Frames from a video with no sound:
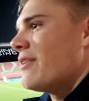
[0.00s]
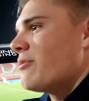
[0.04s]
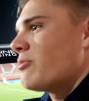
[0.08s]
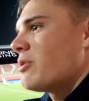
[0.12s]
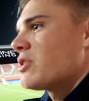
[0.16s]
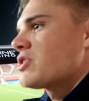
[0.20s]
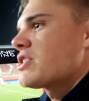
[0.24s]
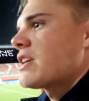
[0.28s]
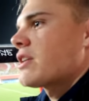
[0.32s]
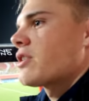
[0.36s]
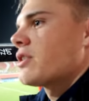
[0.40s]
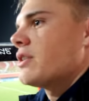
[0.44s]

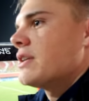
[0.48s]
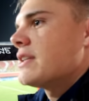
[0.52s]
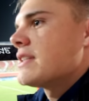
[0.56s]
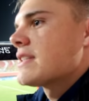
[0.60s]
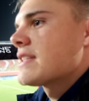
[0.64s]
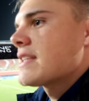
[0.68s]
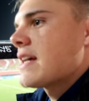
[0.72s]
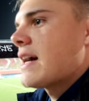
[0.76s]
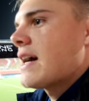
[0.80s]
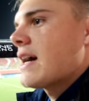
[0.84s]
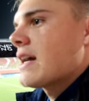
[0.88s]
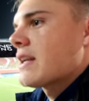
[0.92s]
Once I cut
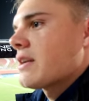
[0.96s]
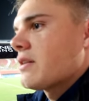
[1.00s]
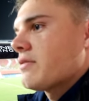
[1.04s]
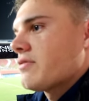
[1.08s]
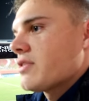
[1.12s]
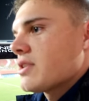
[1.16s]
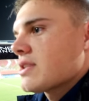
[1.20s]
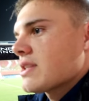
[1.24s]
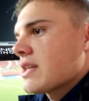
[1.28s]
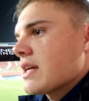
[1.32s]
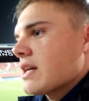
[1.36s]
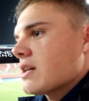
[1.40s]
inside,
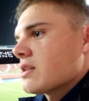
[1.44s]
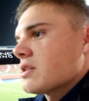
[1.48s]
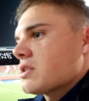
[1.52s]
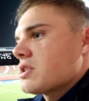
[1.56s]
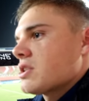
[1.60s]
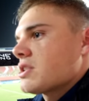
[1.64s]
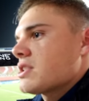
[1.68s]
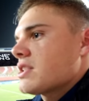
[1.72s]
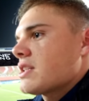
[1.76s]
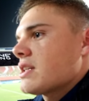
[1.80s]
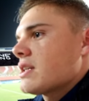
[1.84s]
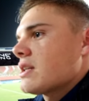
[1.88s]
obviously, I could
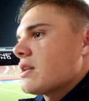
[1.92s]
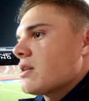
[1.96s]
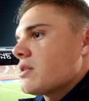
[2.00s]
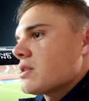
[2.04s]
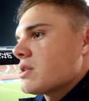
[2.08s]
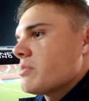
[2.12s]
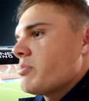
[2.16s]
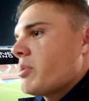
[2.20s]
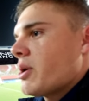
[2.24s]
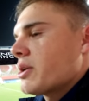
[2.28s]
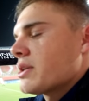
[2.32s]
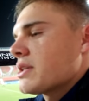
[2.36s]
just see
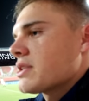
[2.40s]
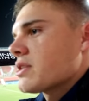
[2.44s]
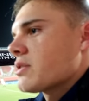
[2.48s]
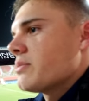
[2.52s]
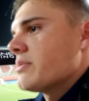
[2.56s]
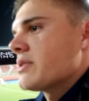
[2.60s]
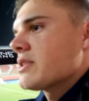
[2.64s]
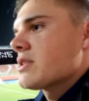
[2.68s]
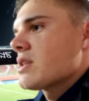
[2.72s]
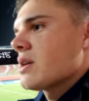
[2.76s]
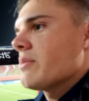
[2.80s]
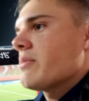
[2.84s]
loads of bodies
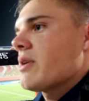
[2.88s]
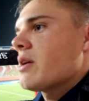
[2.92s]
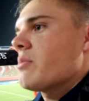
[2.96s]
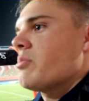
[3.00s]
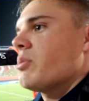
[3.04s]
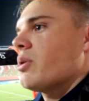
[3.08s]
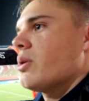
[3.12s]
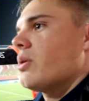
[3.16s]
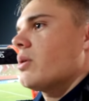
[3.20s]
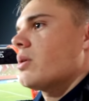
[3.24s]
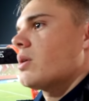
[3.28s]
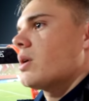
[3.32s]
coming to me,
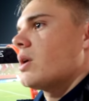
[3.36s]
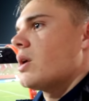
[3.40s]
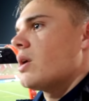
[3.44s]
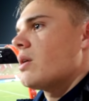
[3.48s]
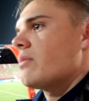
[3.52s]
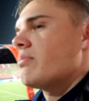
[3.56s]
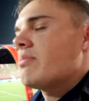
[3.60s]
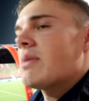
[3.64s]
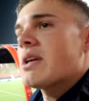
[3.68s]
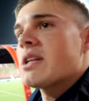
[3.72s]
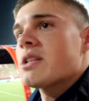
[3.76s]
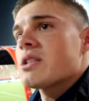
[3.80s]
but
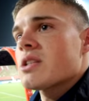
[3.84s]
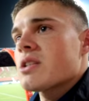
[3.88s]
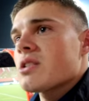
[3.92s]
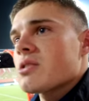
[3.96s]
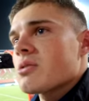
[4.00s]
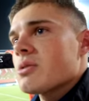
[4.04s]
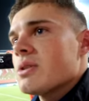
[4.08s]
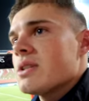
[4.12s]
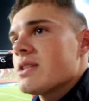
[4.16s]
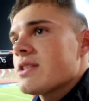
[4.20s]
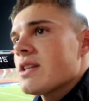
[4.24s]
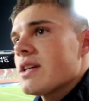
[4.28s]
managed to
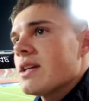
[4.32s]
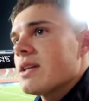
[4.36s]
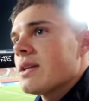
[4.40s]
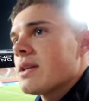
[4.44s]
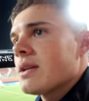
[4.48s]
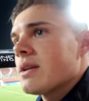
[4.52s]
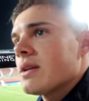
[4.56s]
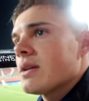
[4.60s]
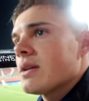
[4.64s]
squeeze it in.